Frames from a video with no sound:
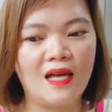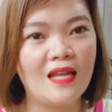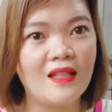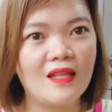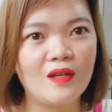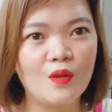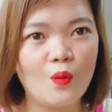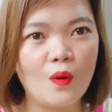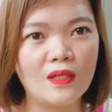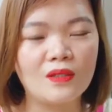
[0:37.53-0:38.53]
anything you
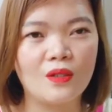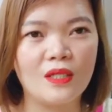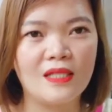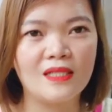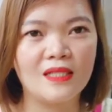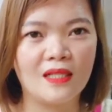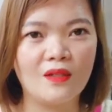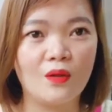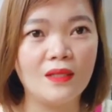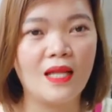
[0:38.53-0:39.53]
want to
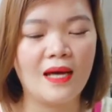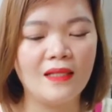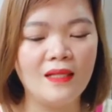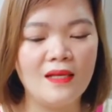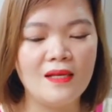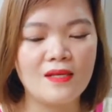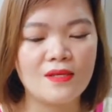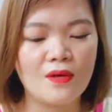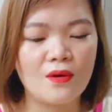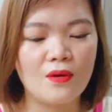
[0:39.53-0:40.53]
listen online.
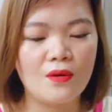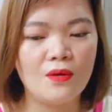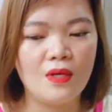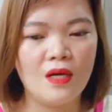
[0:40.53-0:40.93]
So